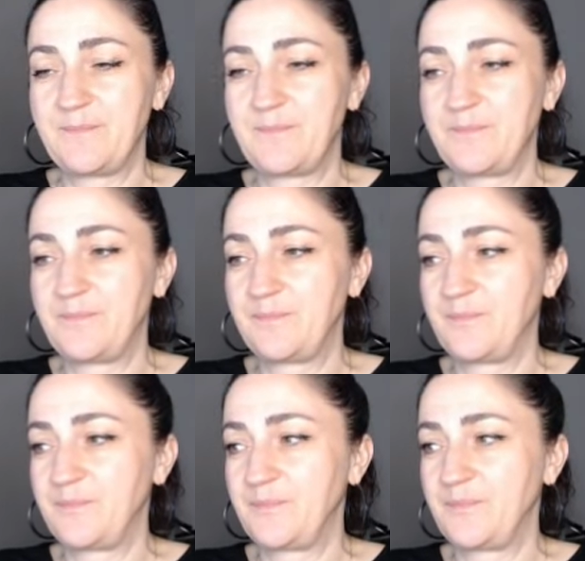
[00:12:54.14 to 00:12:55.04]

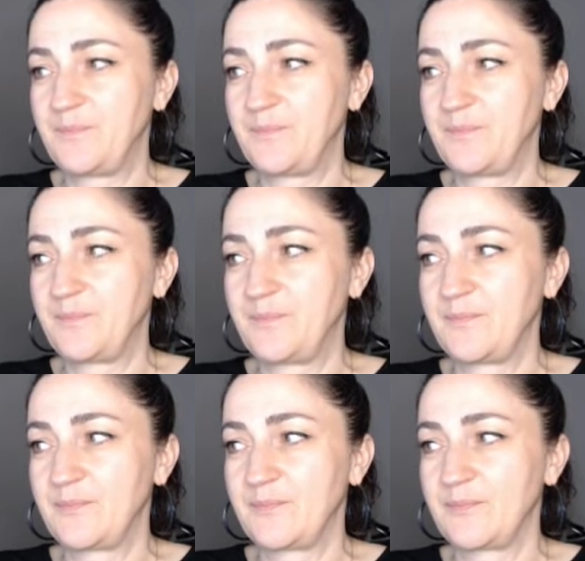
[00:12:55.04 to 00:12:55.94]

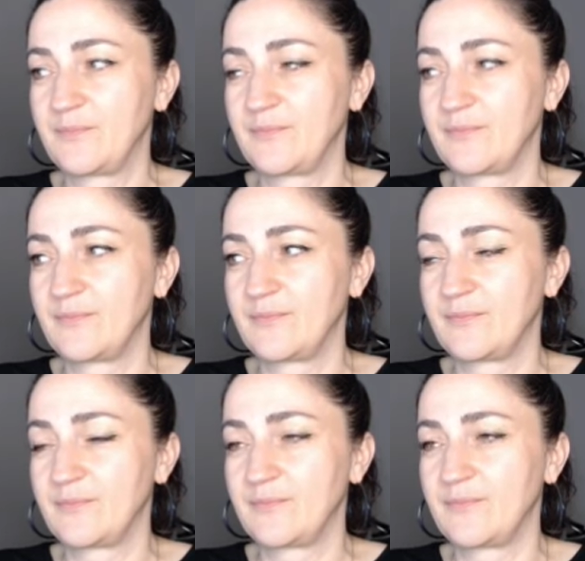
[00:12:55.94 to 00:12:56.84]

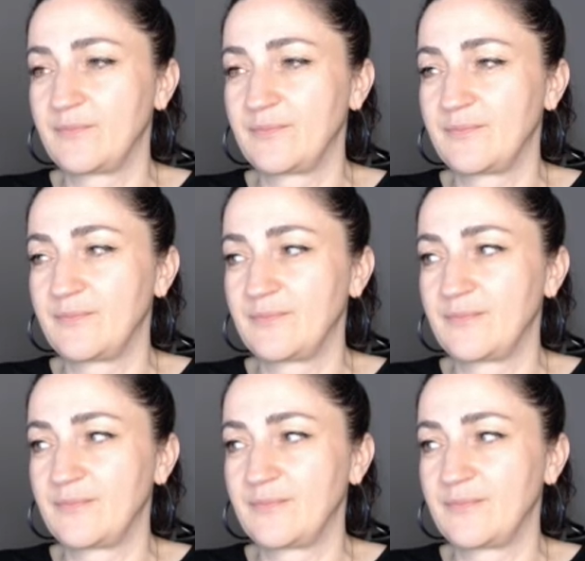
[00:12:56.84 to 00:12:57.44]
Nothing is said.